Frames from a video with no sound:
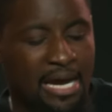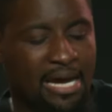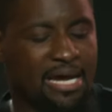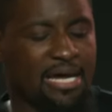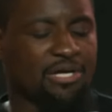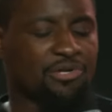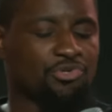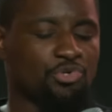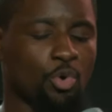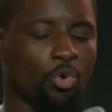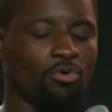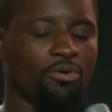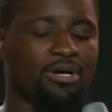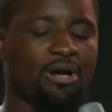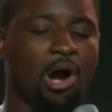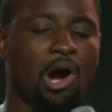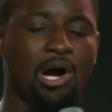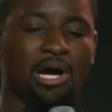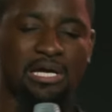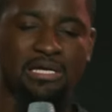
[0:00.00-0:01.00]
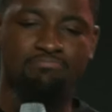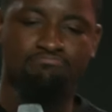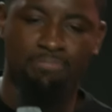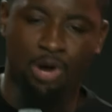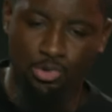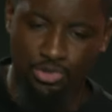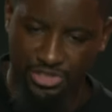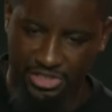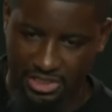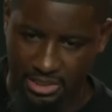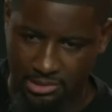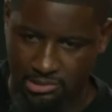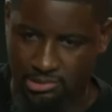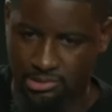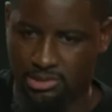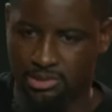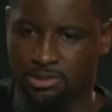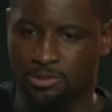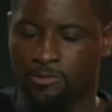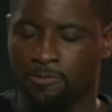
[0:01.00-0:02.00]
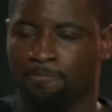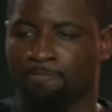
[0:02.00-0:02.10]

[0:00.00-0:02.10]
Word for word: ignoring our emotions